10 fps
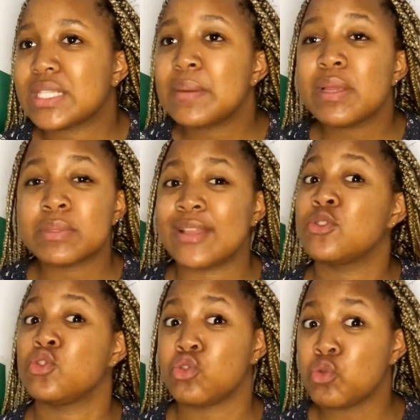sometimes i
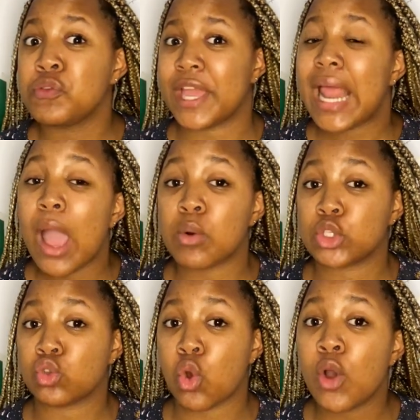knew that i
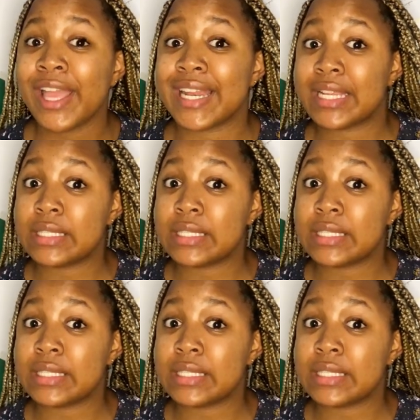was wrong and i